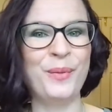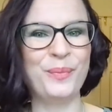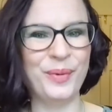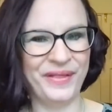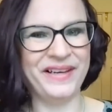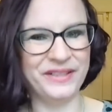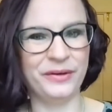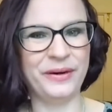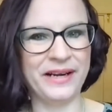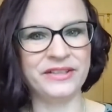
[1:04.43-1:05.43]
but they don't
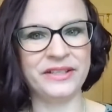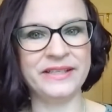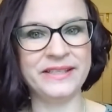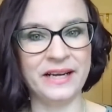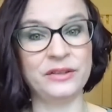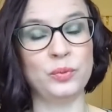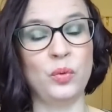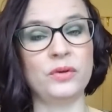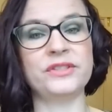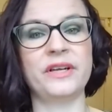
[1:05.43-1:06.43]
actually tell us
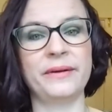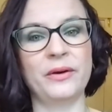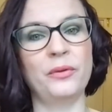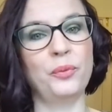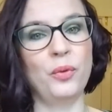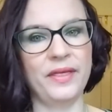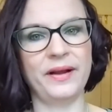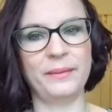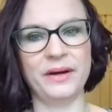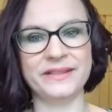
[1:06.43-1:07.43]
what's going on with our
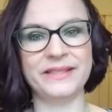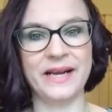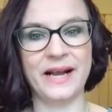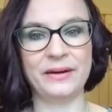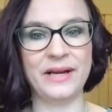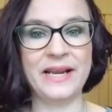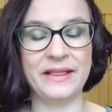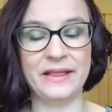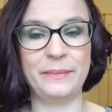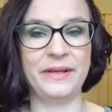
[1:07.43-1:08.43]
marketing and in
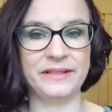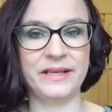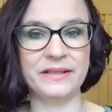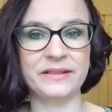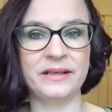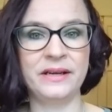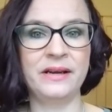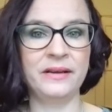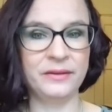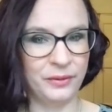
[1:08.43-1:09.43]
the business.
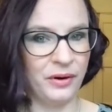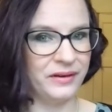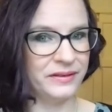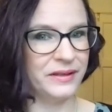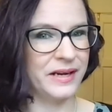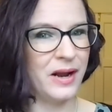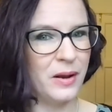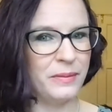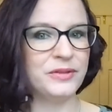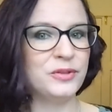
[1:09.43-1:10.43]
There are a
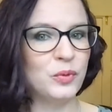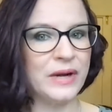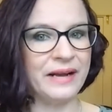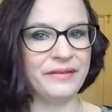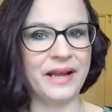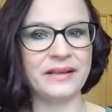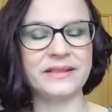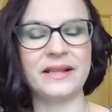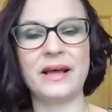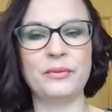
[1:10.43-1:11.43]
couple of small caveats to
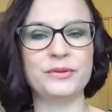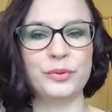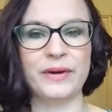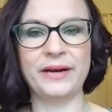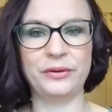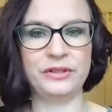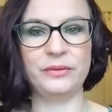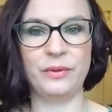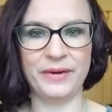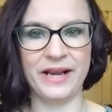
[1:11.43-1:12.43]
that, which we'll get onto
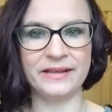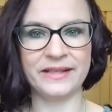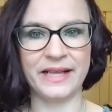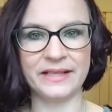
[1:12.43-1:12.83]
when we get to that